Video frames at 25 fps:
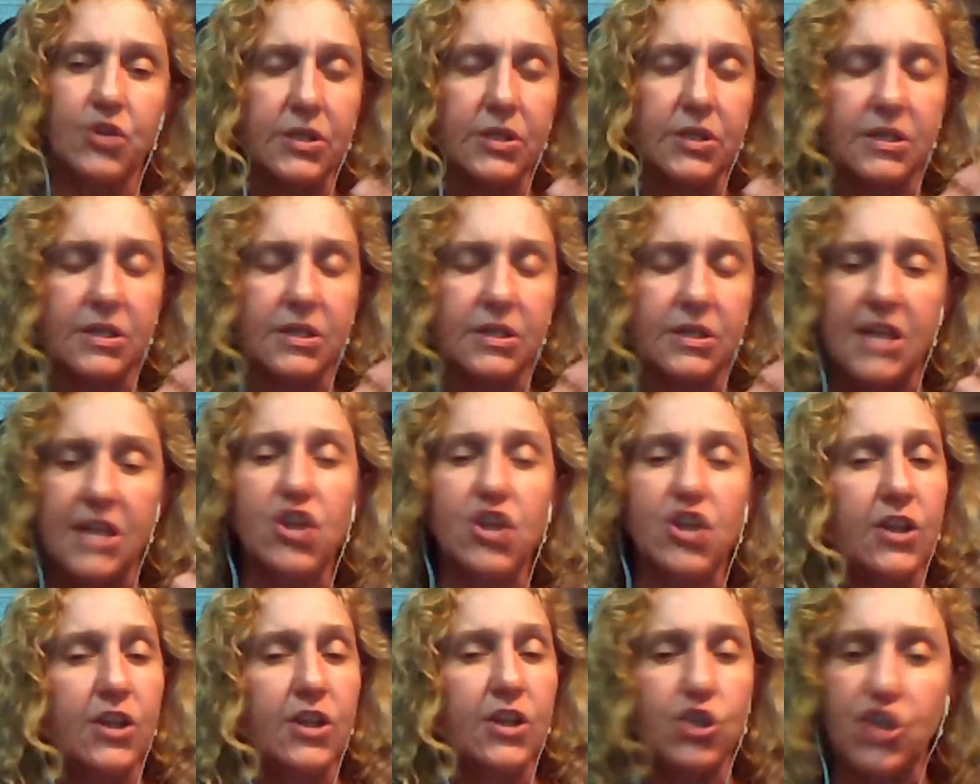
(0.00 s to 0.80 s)
they
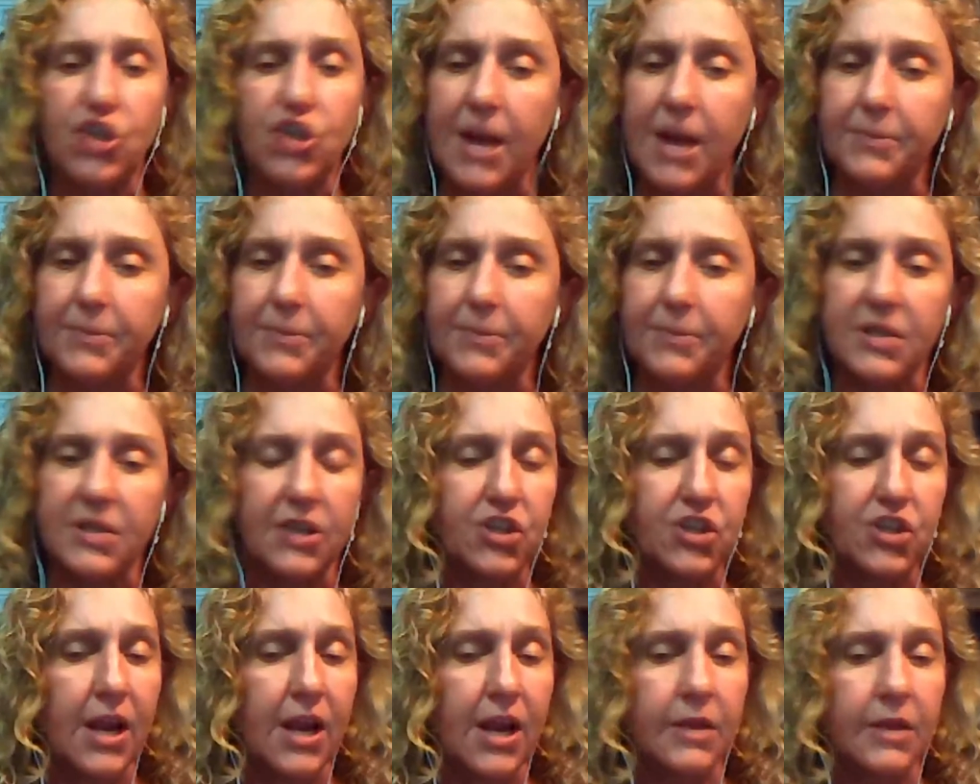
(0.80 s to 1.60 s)
change shapes,
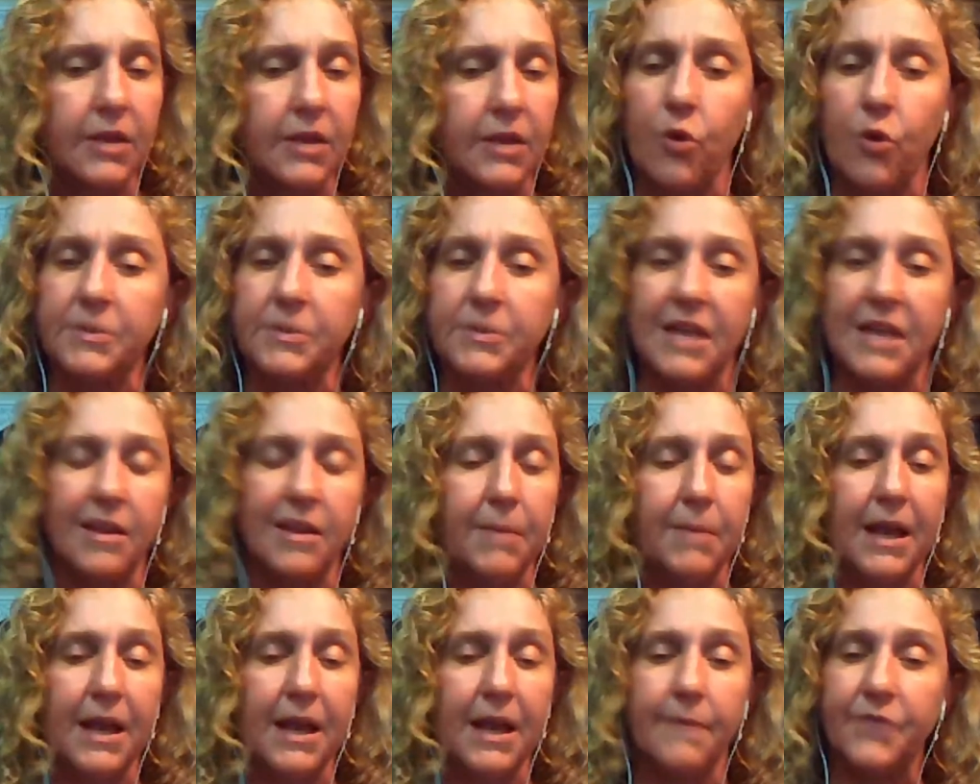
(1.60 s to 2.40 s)
they change forms, and they
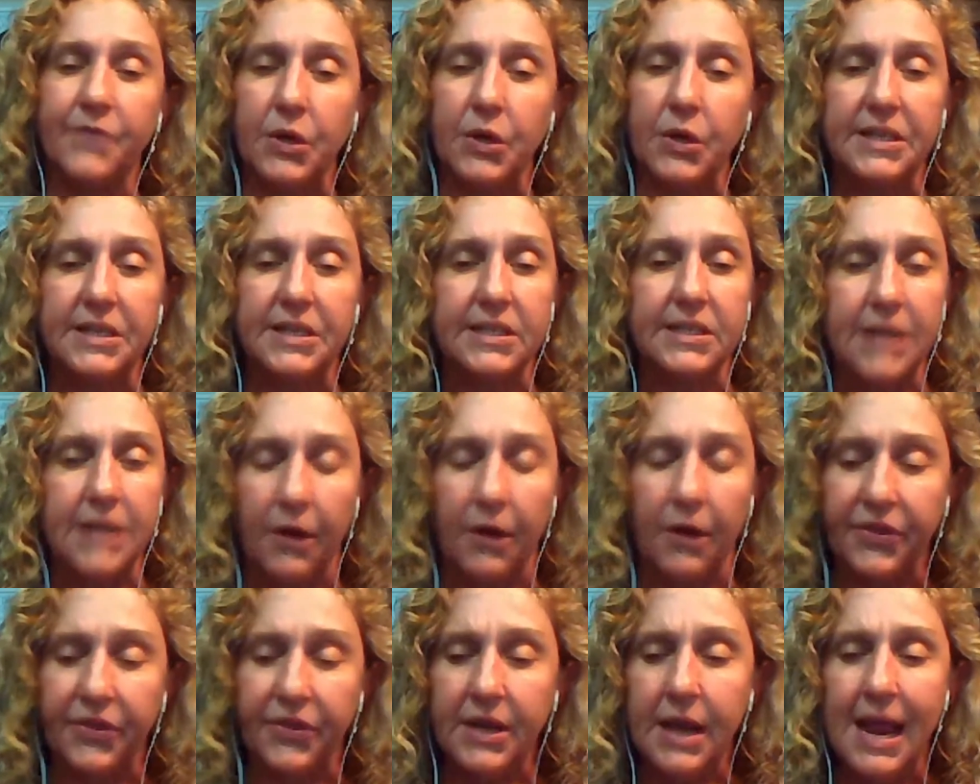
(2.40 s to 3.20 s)
become very
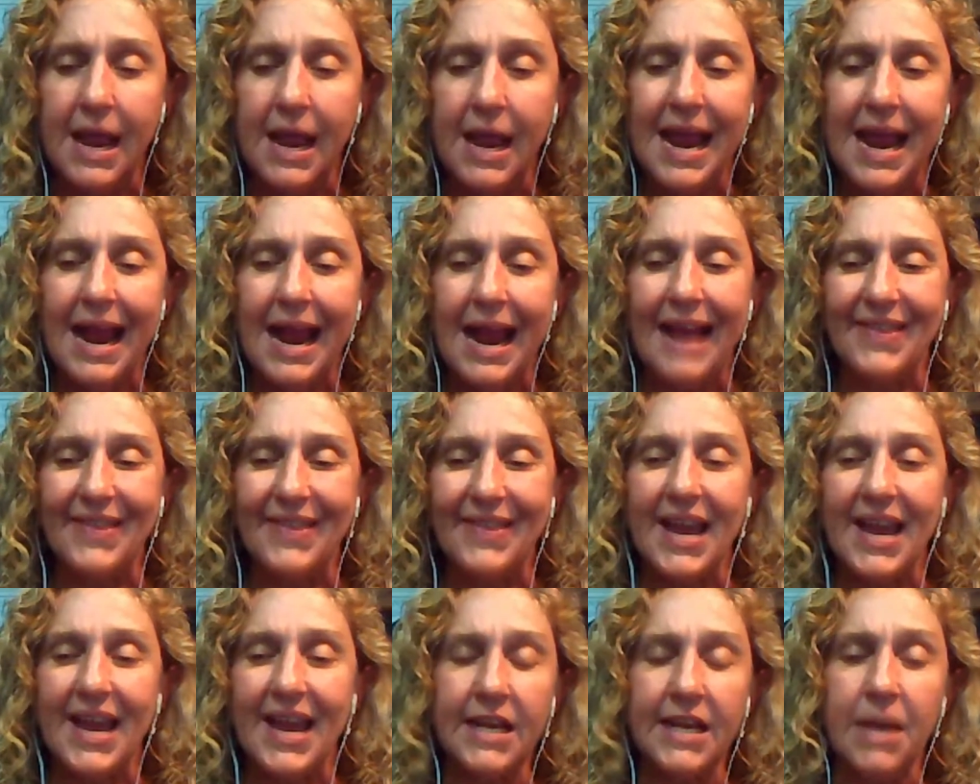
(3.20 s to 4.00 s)
stealthy, and they
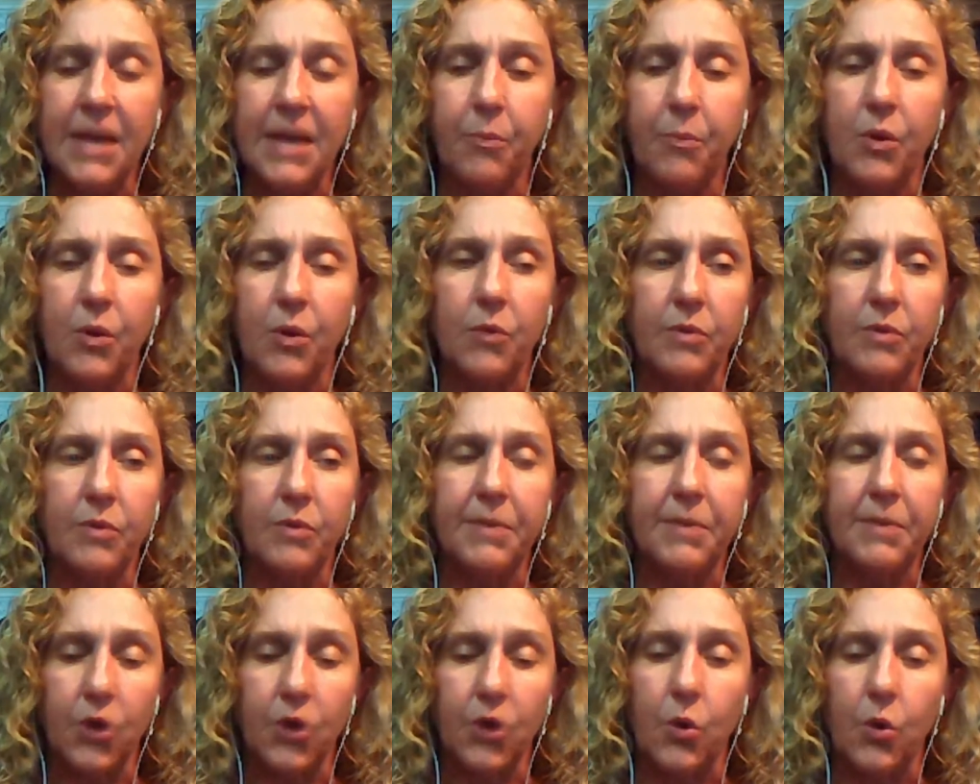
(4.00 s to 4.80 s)
end up what would be
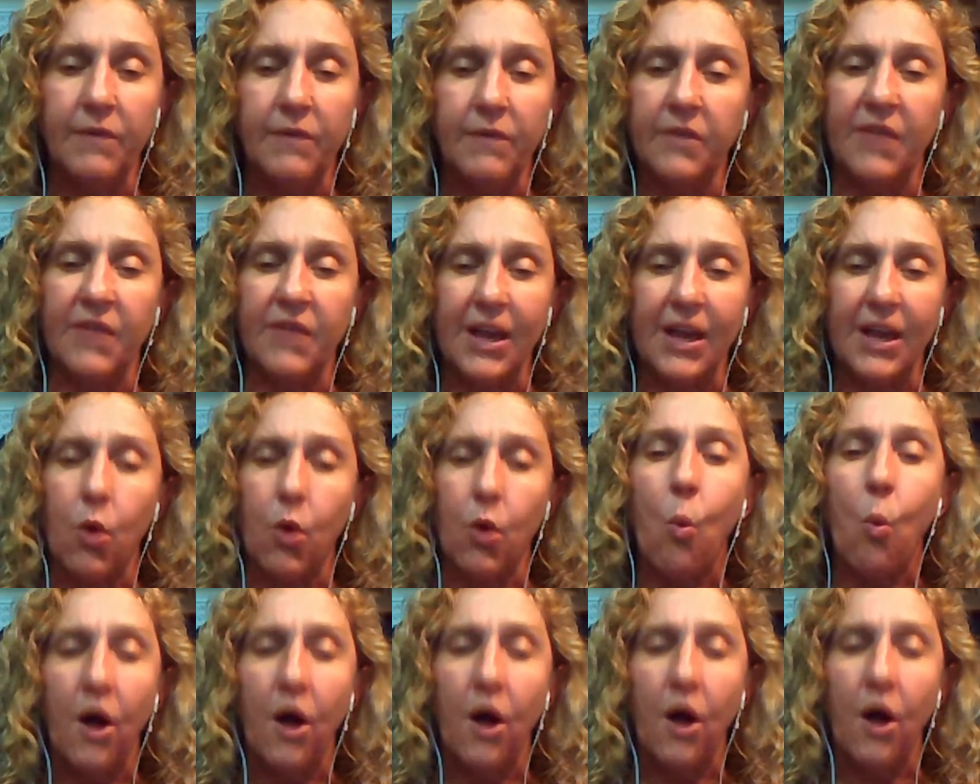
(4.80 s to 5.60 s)
the equivalent like a
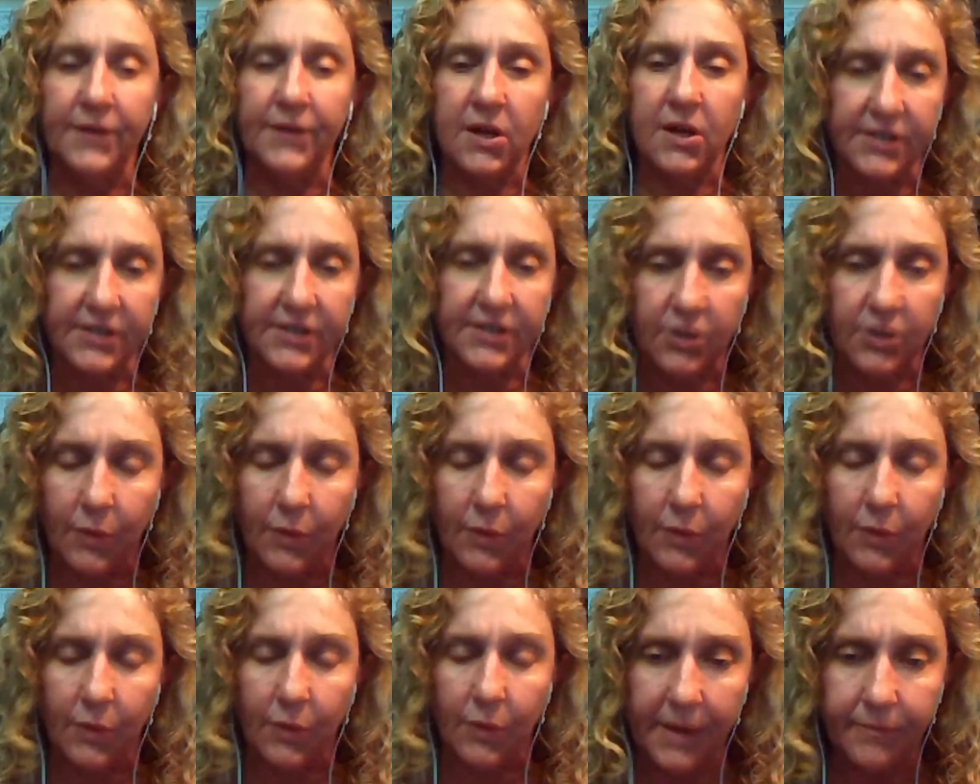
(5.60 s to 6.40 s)
walnut husk
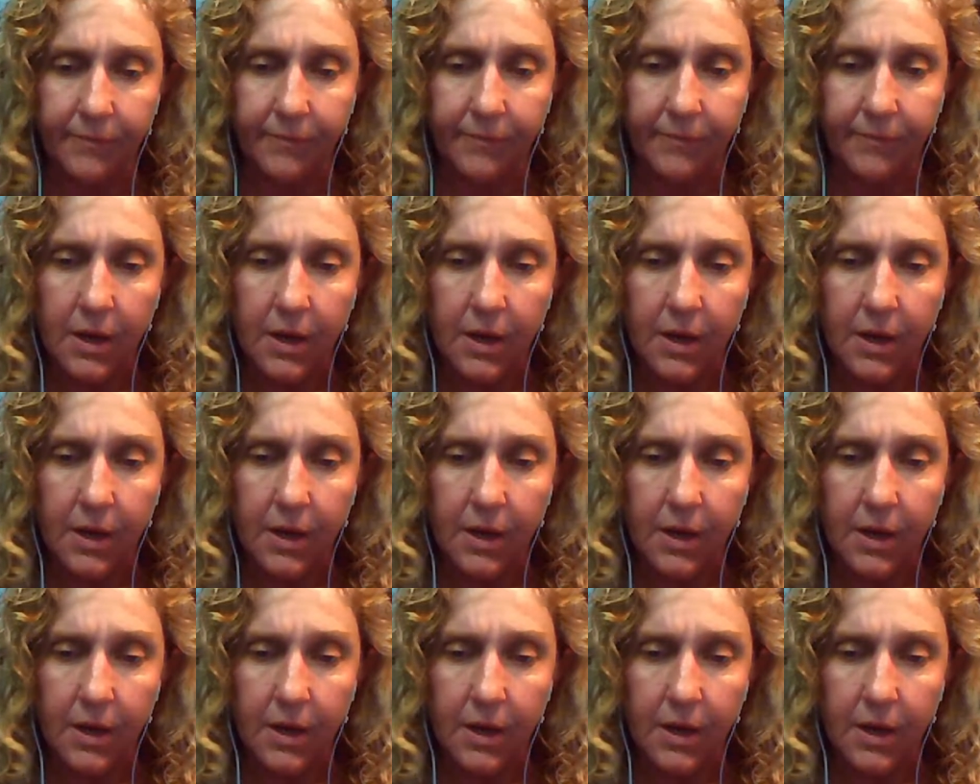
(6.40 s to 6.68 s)
around them.